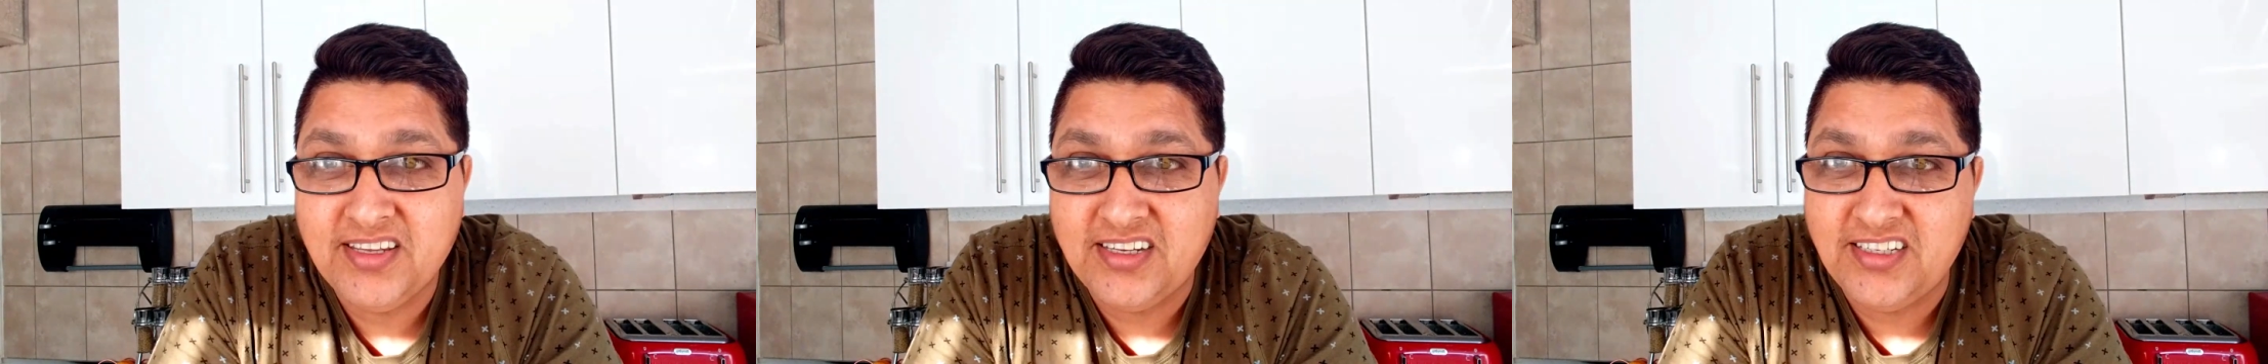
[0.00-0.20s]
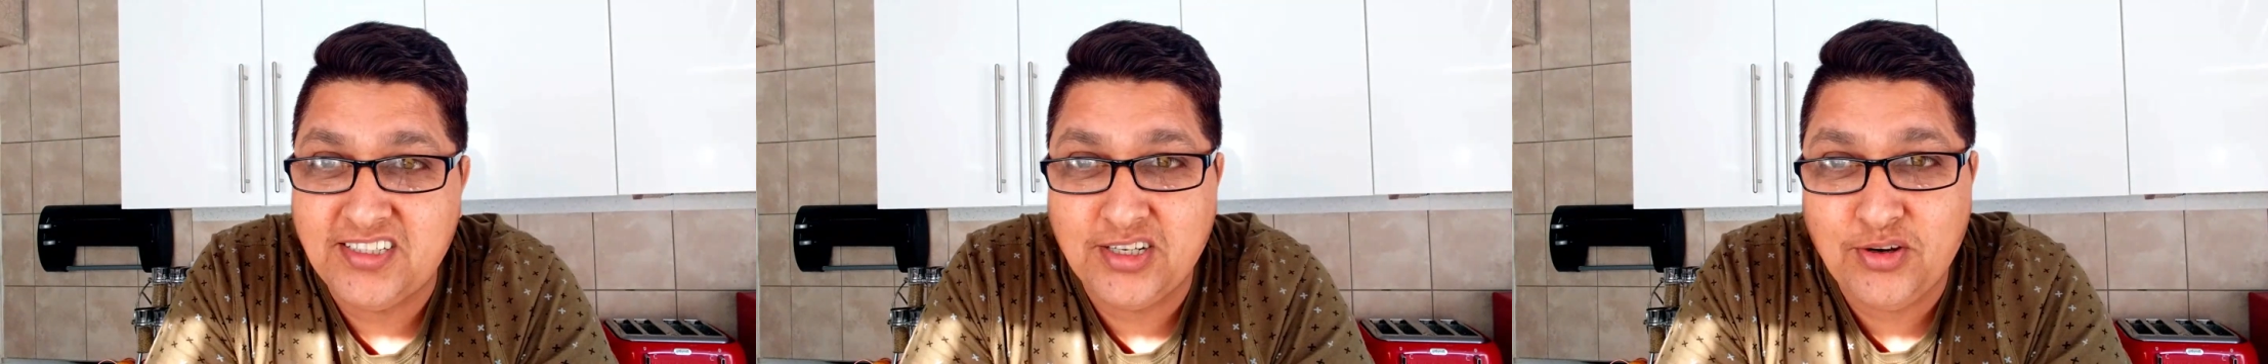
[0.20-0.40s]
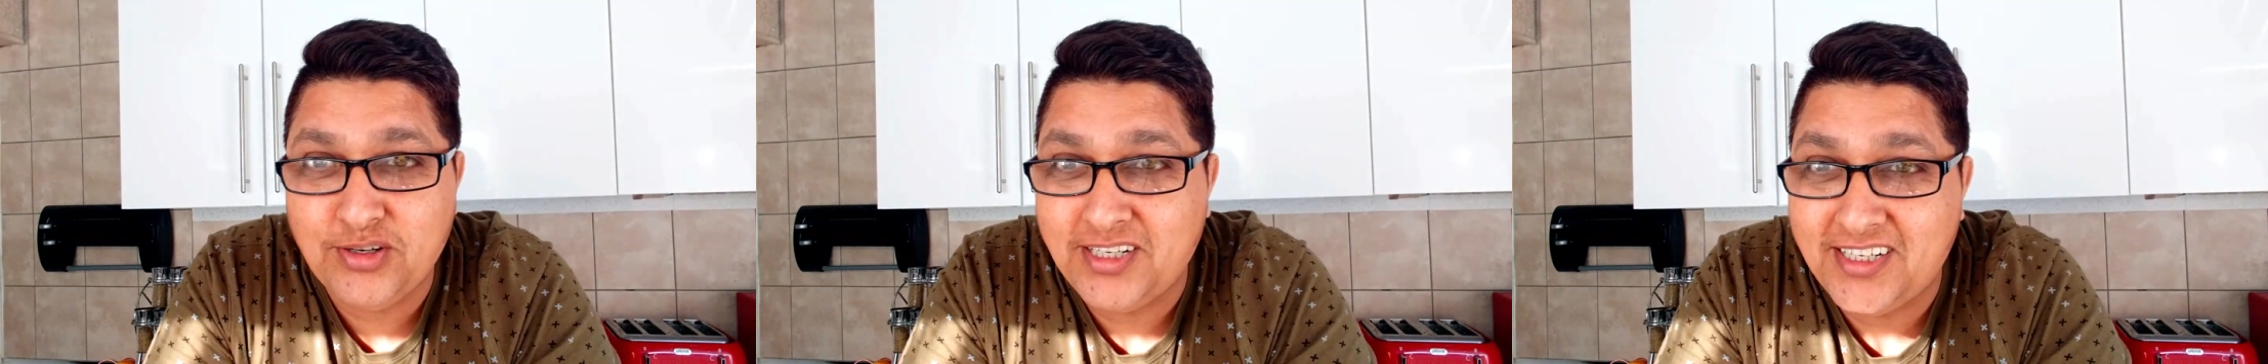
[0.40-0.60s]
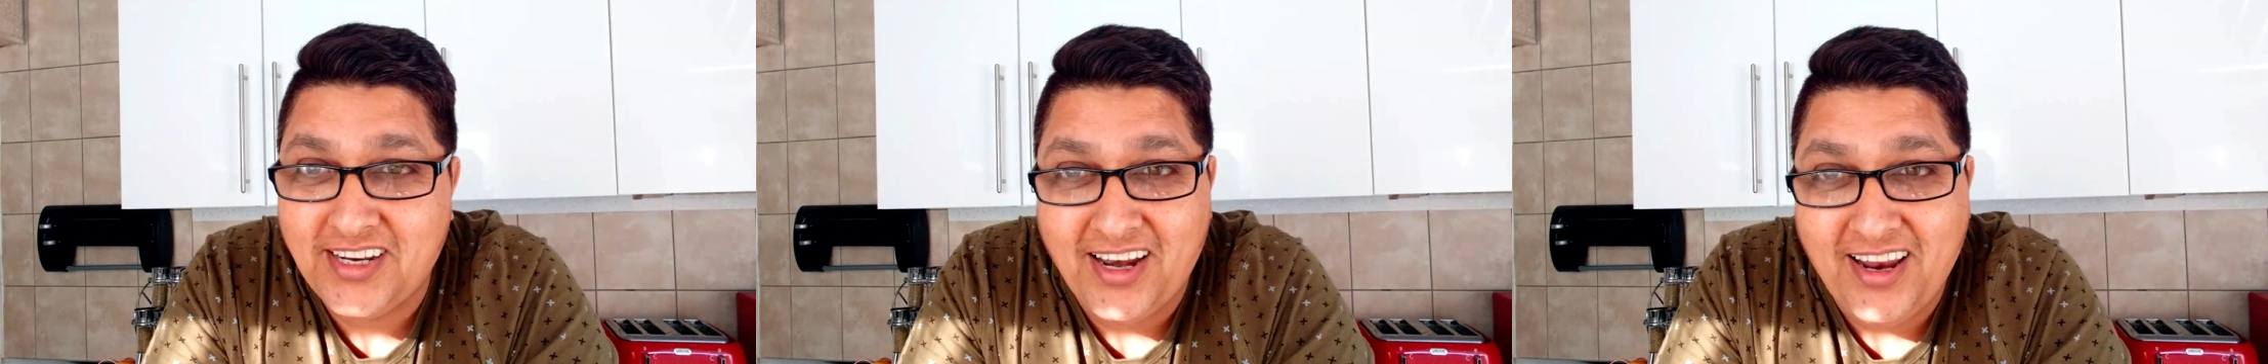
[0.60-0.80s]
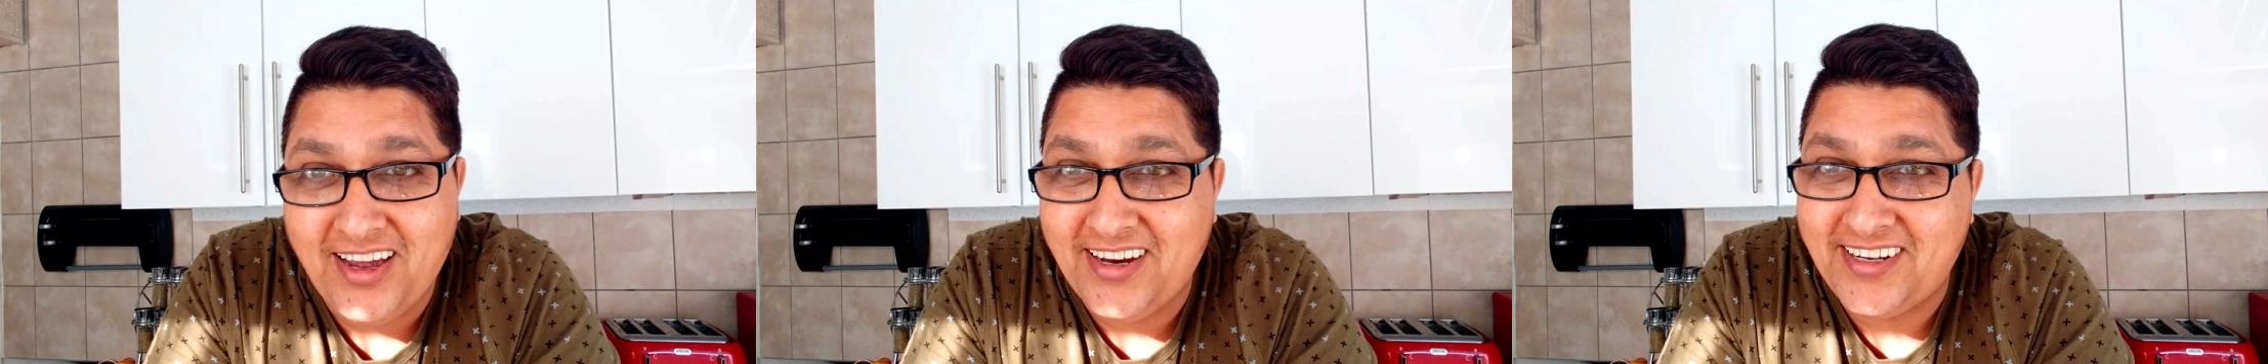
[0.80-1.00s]
you don't need
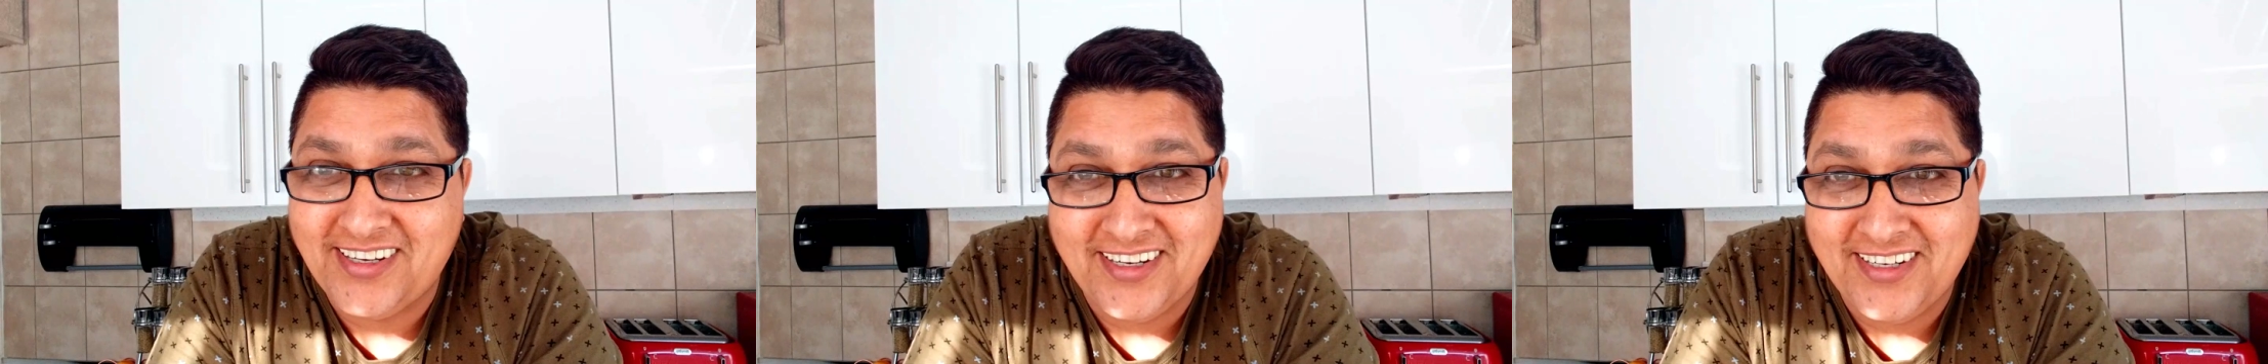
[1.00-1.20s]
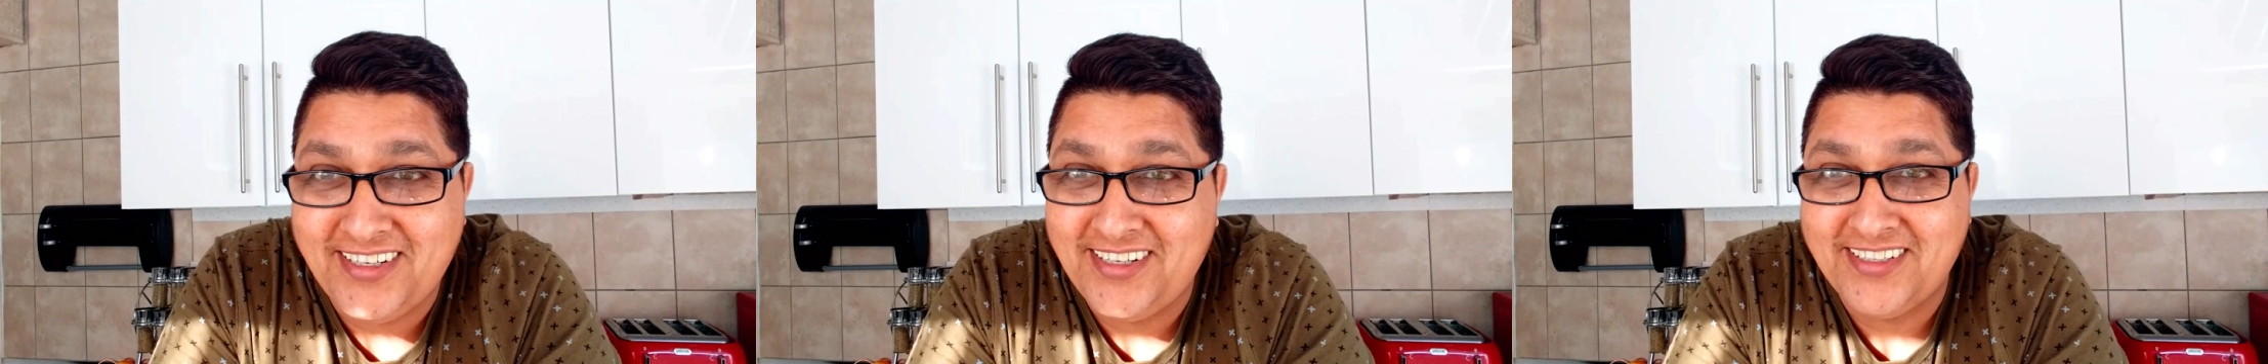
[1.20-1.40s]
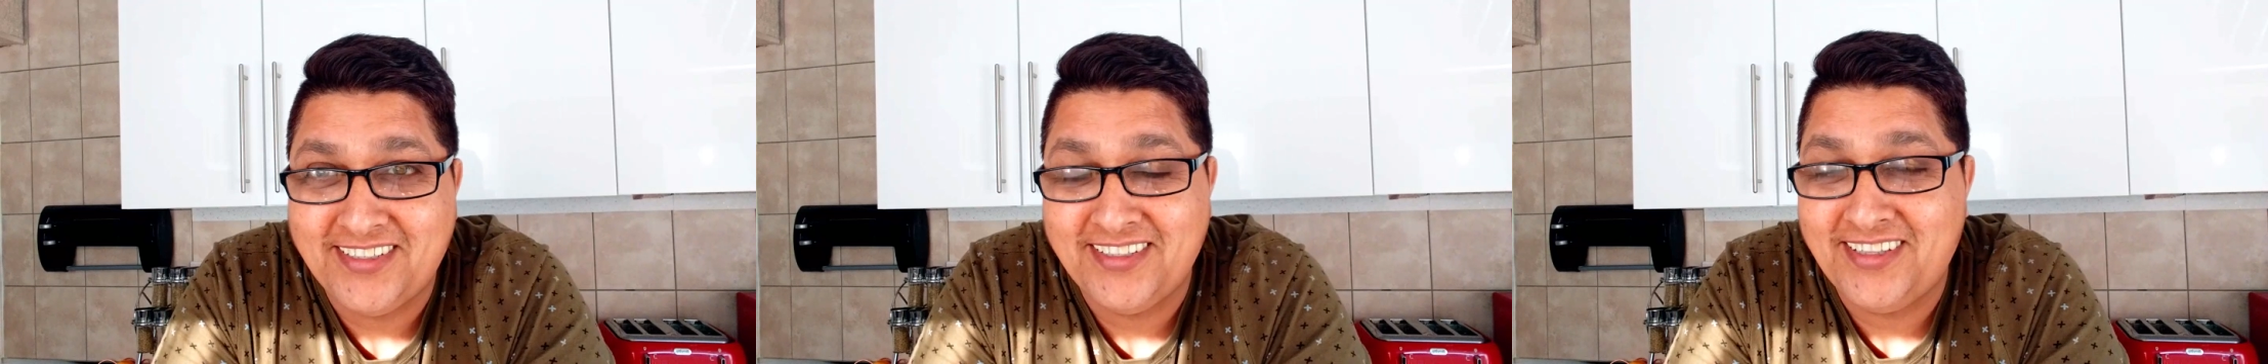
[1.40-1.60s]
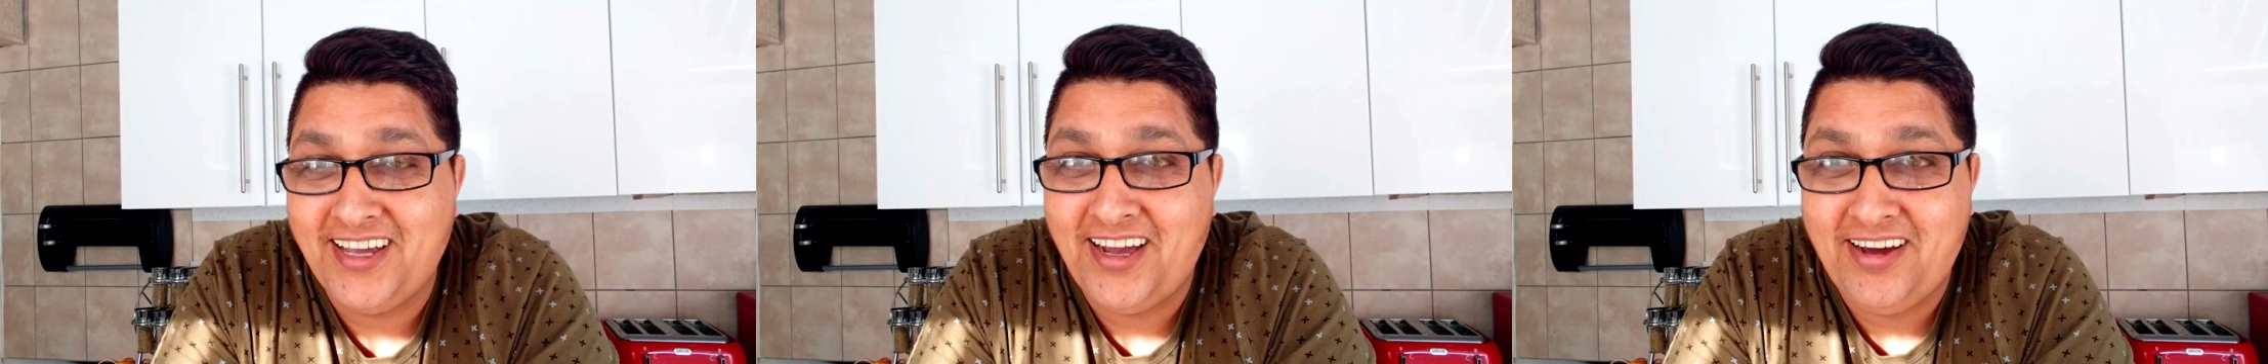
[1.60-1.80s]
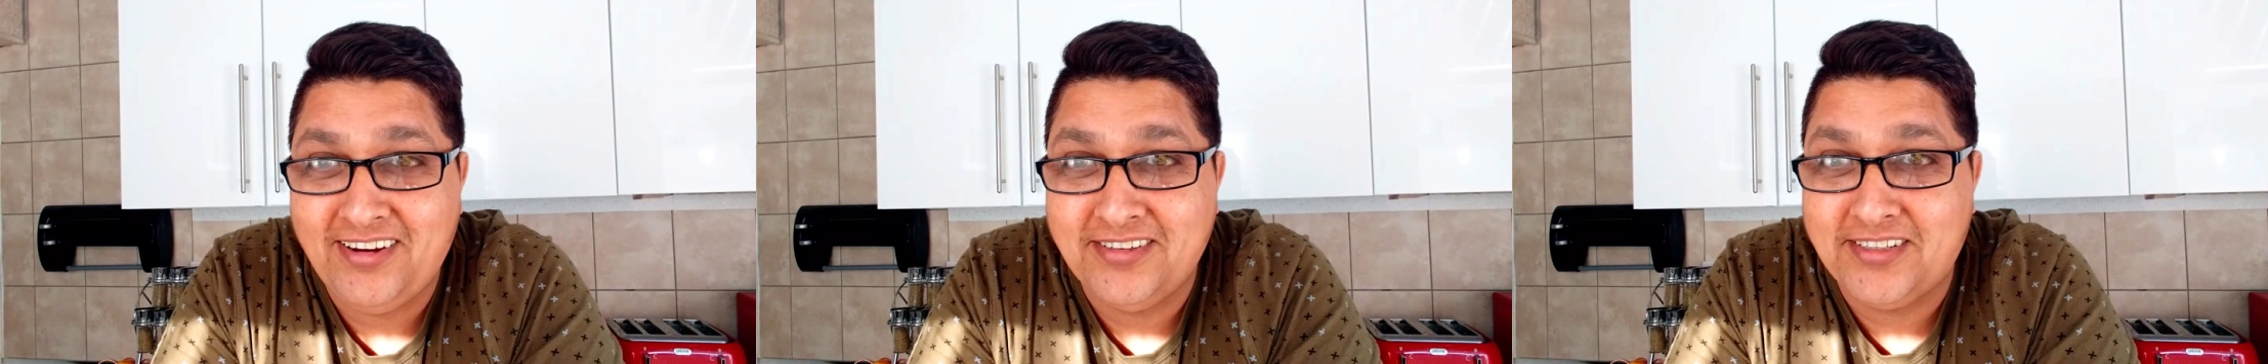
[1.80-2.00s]
a lot of ingredients in
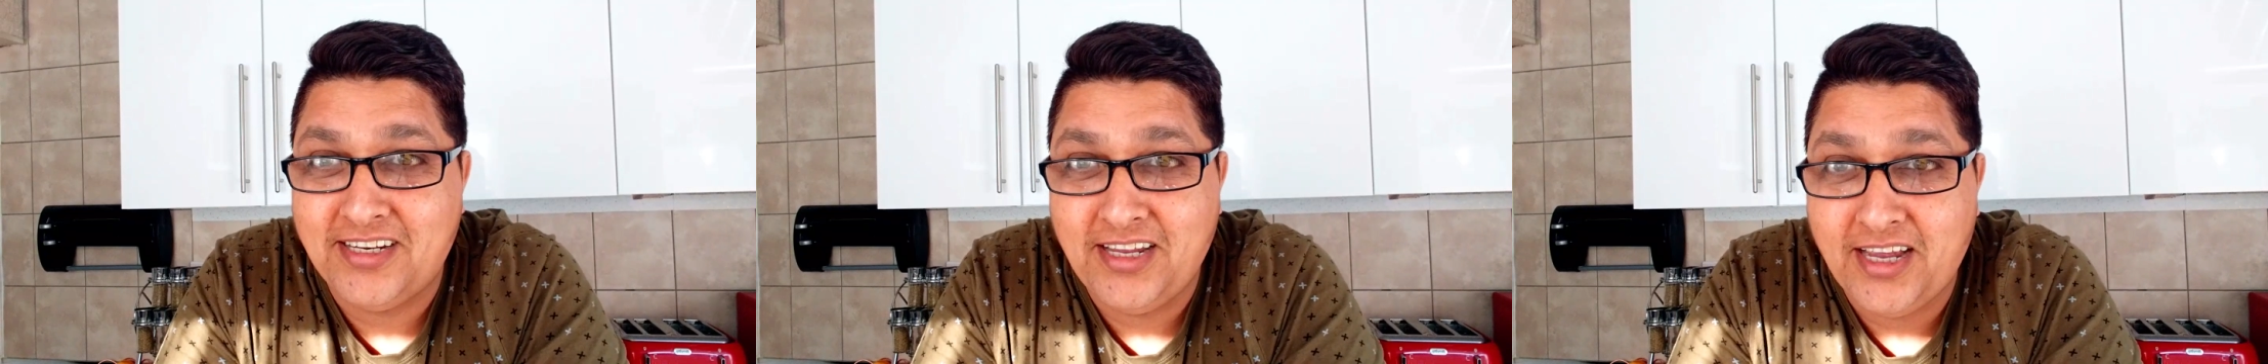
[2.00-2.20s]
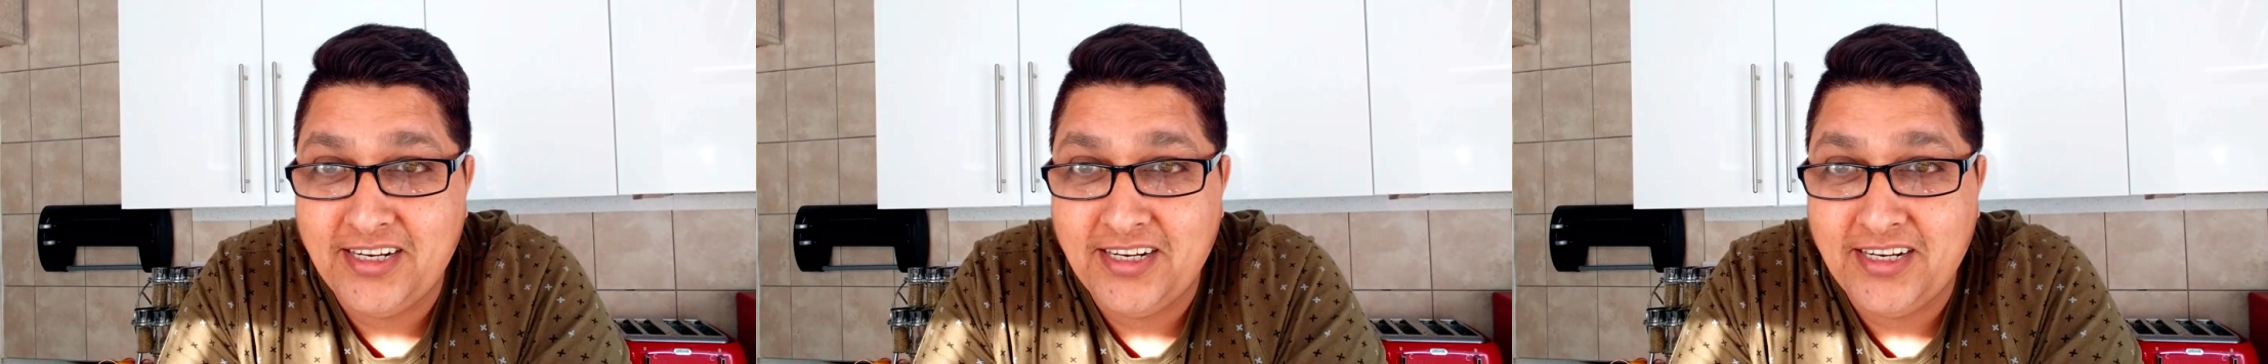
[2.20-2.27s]
that, honestly.